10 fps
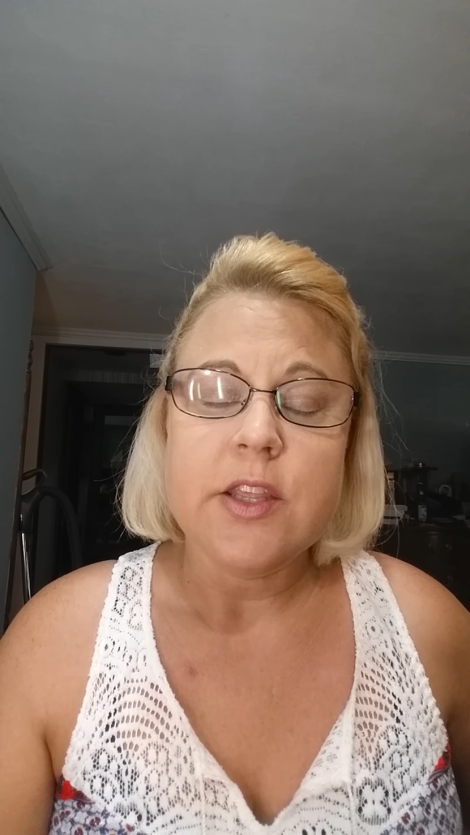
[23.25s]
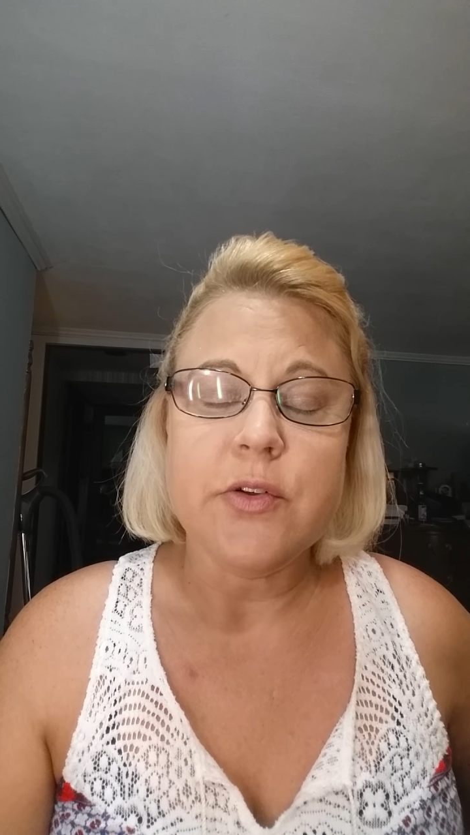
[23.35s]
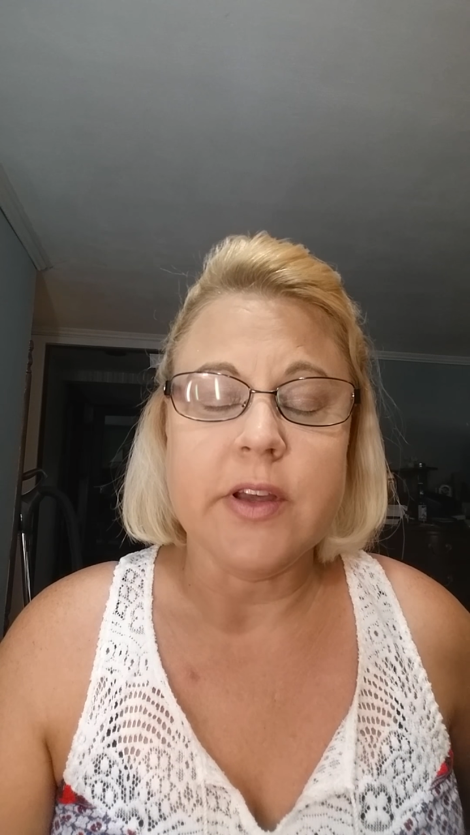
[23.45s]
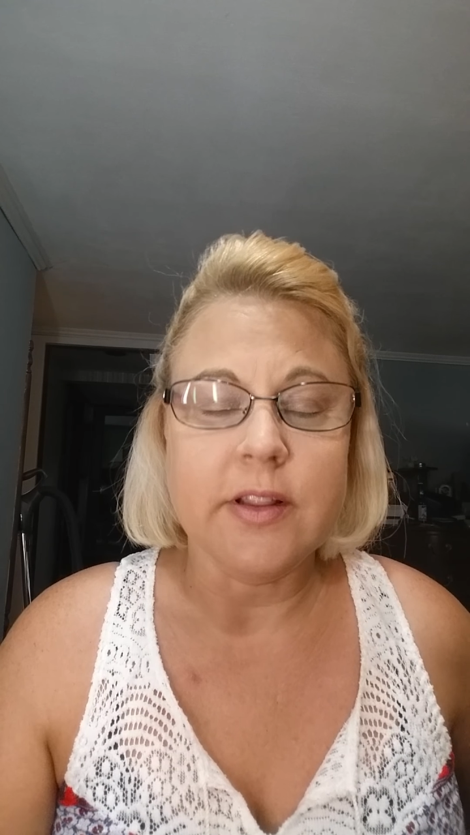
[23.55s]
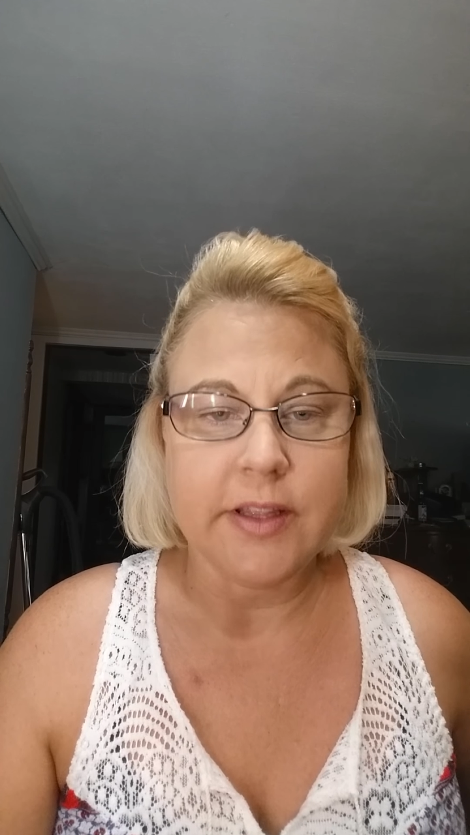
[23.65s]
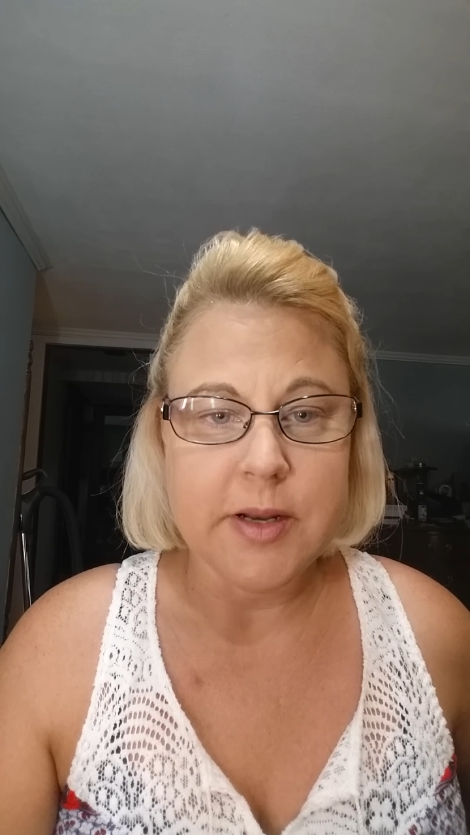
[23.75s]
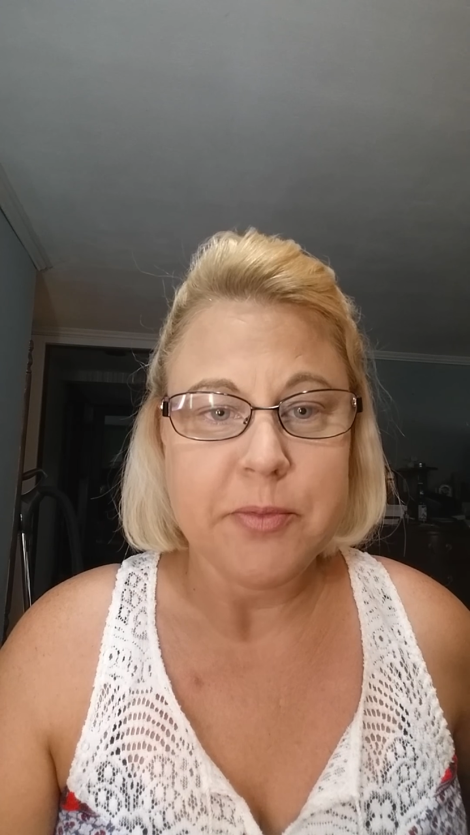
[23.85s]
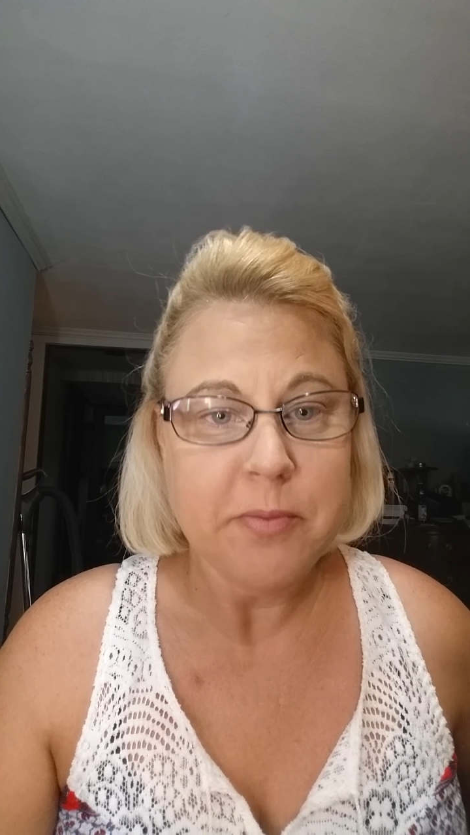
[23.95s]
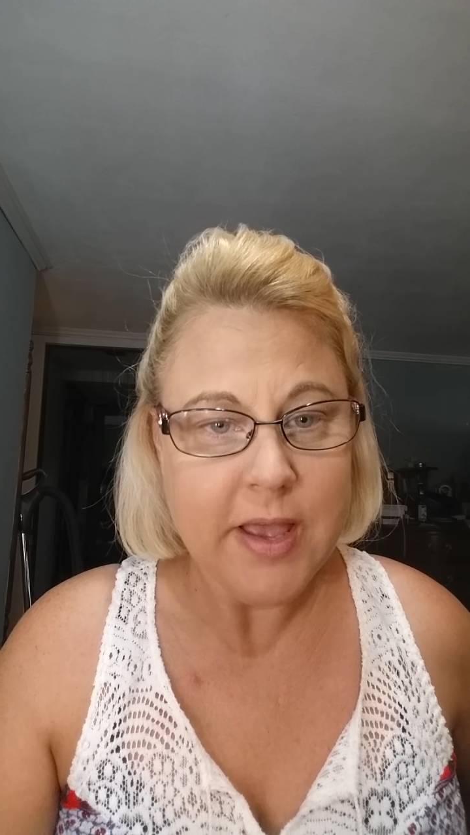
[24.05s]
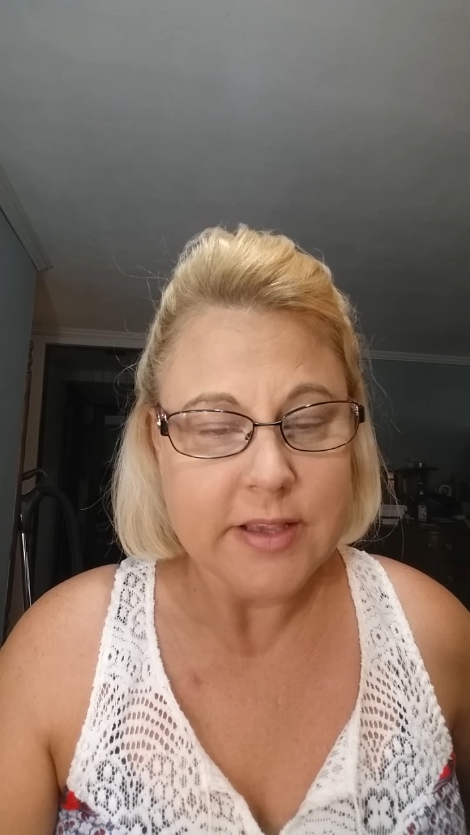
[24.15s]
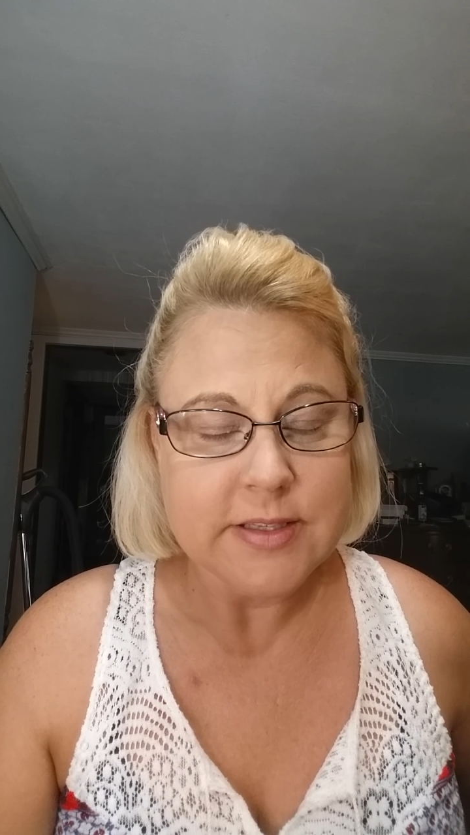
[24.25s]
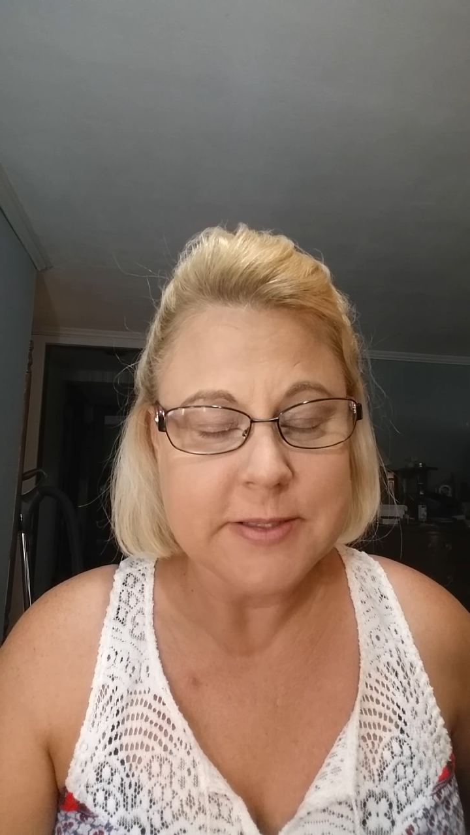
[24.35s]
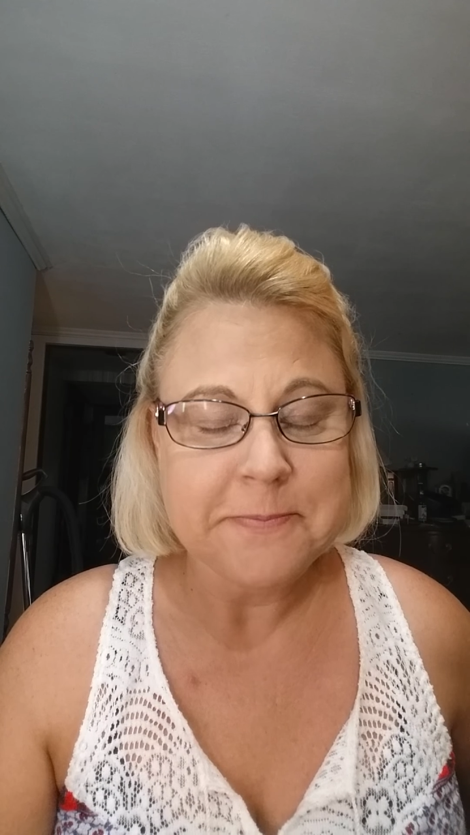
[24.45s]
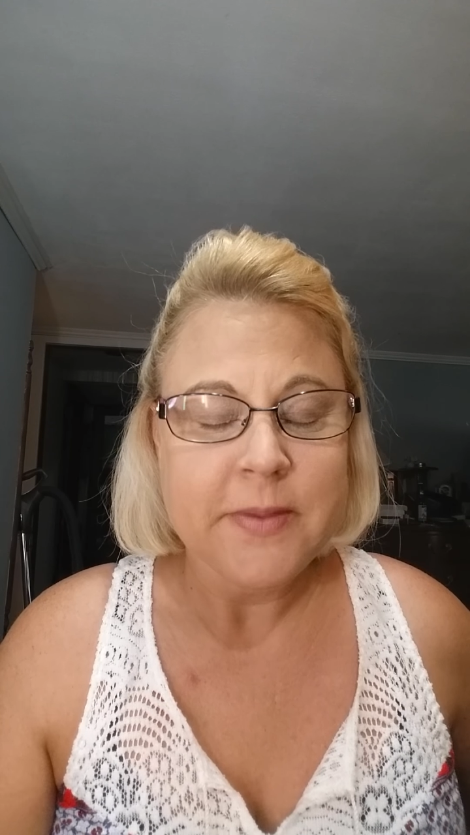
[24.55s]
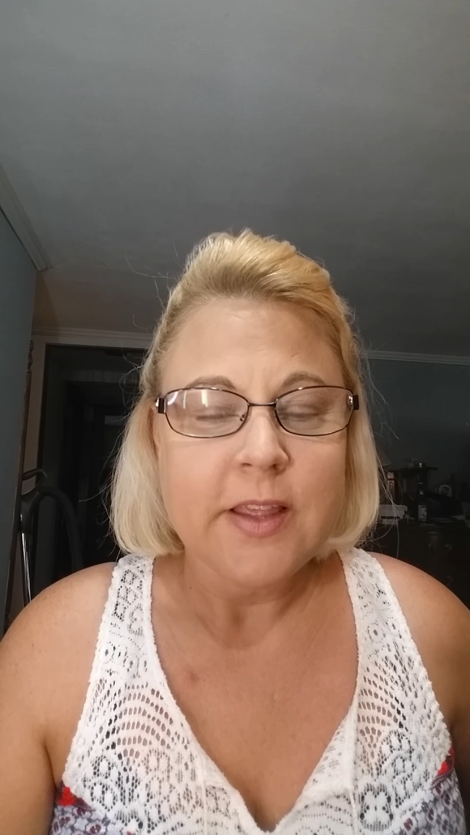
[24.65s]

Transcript: you can clean up your mess.